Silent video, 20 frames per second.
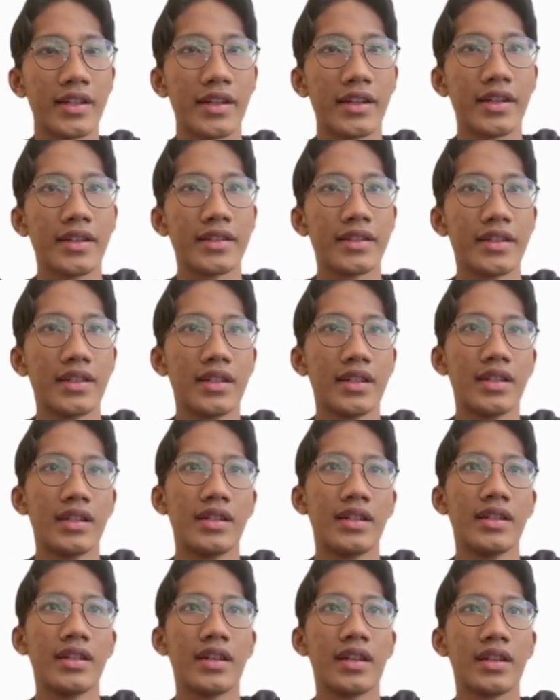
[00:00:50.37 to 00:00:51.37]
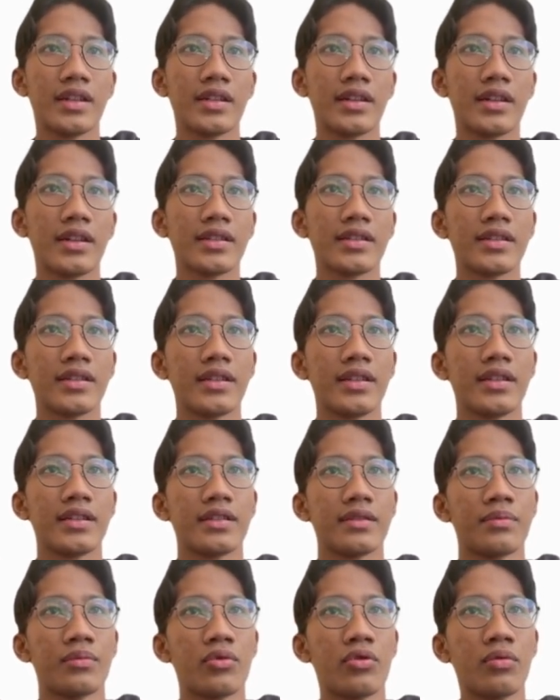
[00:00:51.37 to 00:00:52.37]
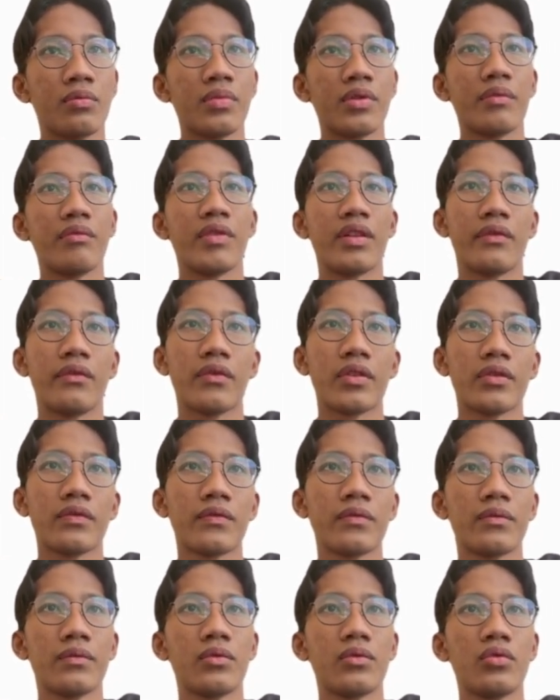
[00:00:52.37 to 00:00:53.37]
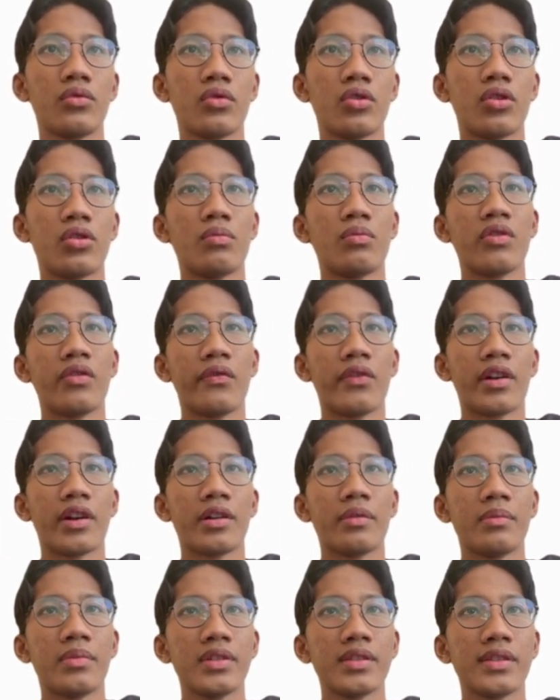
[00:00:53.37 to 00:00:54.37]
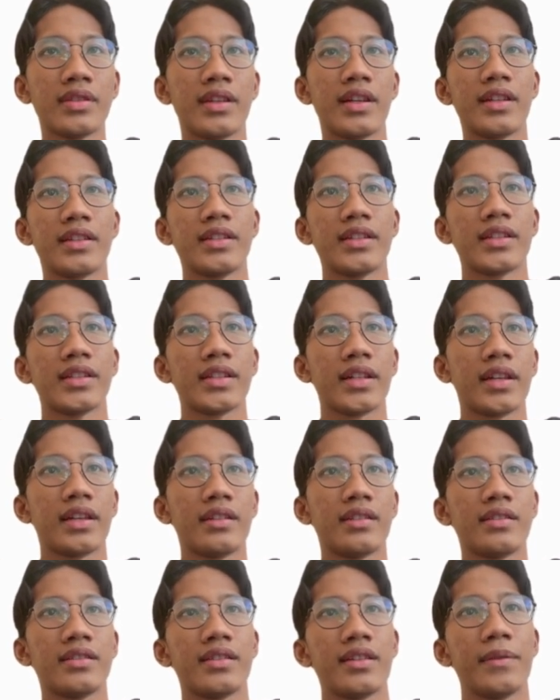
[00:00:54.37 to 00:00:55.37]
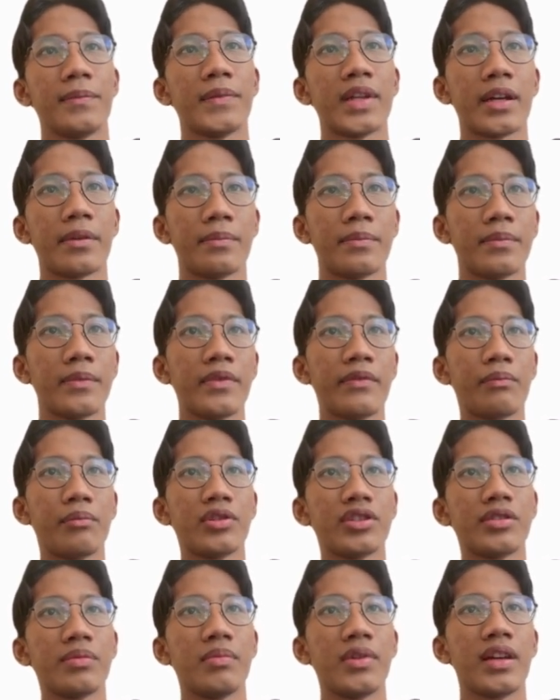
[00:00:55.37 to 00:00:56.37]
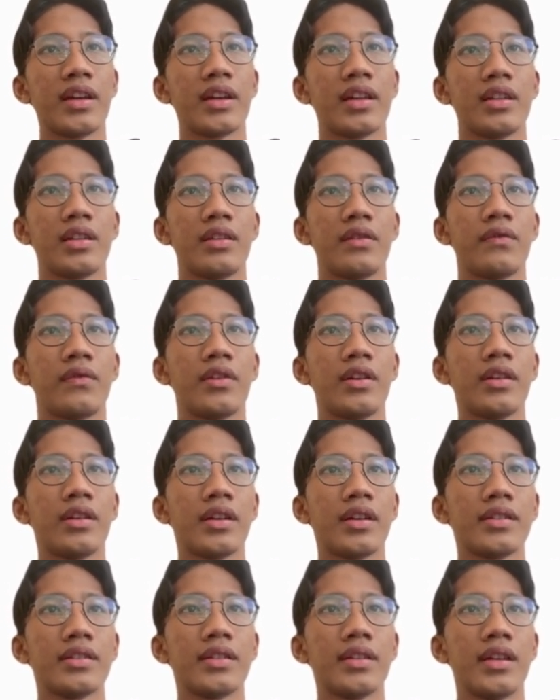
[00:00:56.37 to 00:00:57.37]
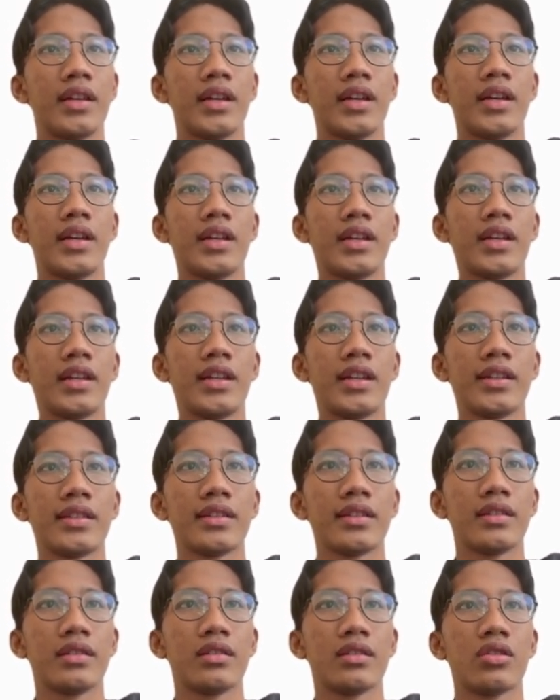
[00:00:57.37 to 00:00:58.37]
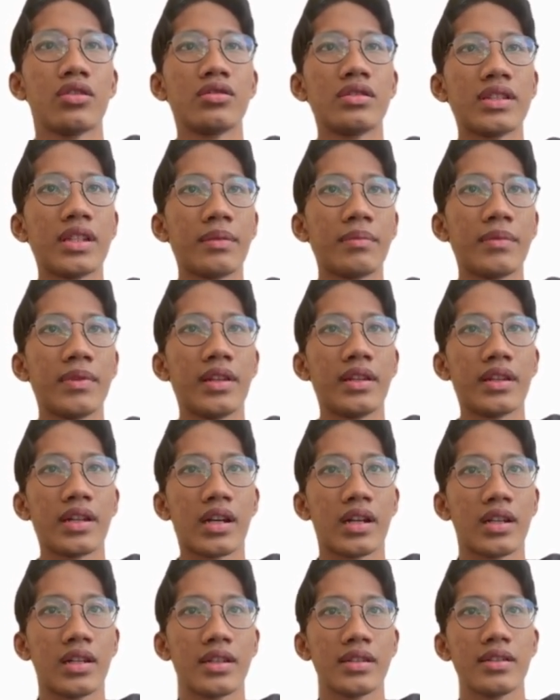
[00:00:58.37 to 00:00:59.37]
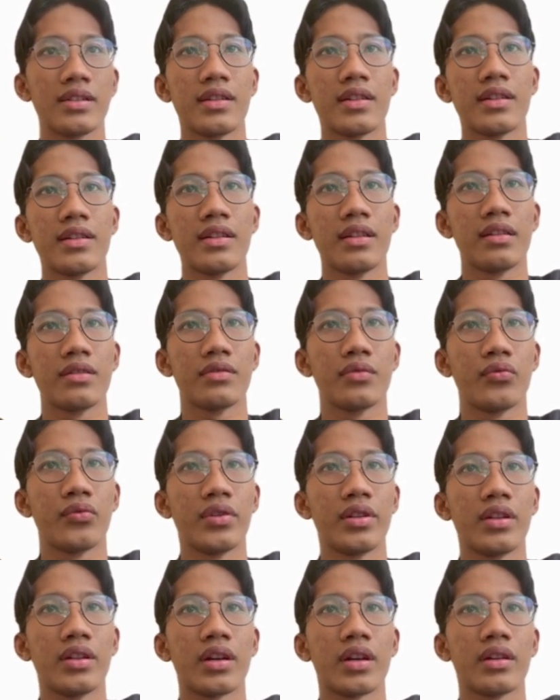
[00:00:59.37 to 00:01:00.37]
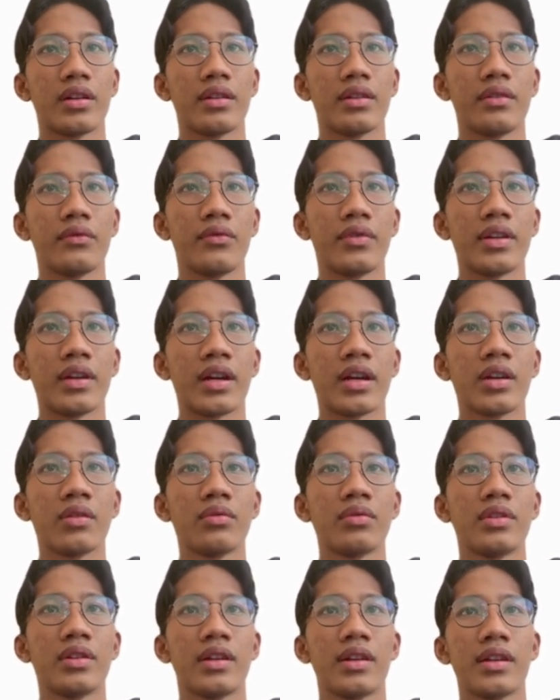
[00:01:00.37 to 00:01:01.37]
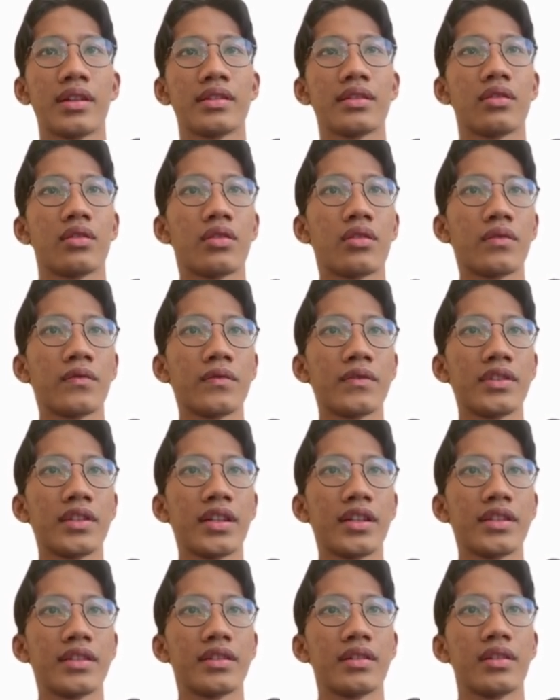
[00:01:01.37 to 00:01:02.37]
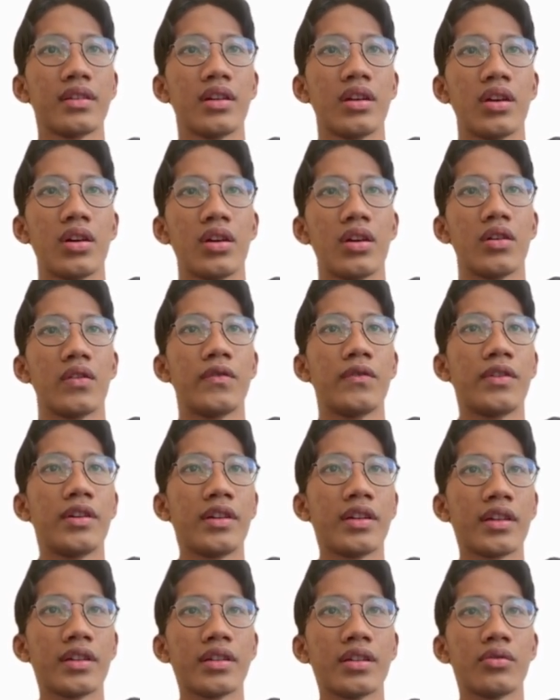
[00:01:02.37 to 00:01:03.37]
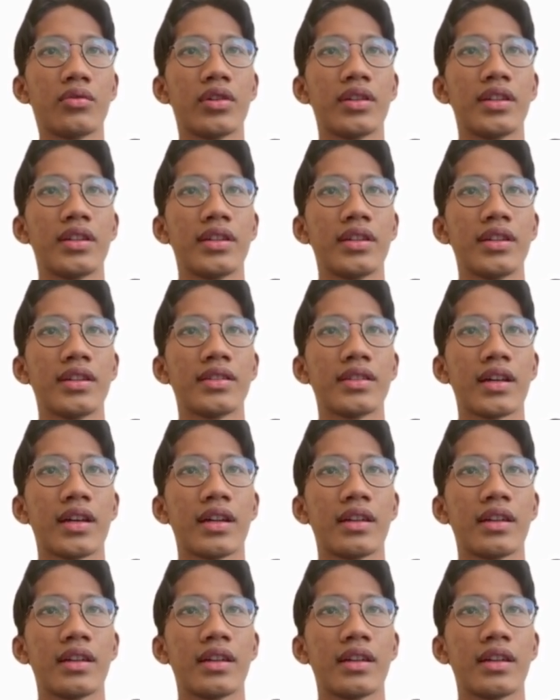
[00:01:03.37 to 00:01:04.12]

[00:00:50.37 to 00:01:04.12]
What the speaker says: rates? Related rates is a problem involve two or more variables that change at the same time, possibly at different rates. It is a concept in calculus that deals with how the rates of change of related quantities are